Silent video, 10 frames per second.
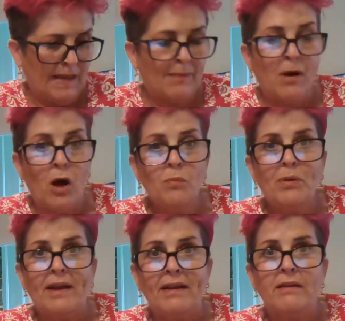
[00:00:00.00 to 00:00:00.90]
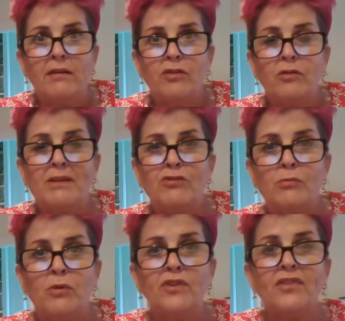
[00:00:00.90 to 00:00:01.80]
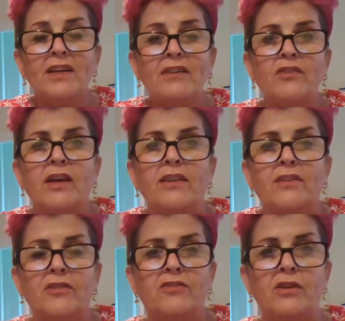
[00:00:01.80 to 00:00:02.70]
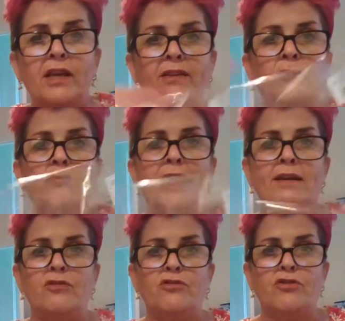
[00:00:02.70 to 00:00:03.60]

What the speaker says: I'm hoping there'll be some other things there that's in the range.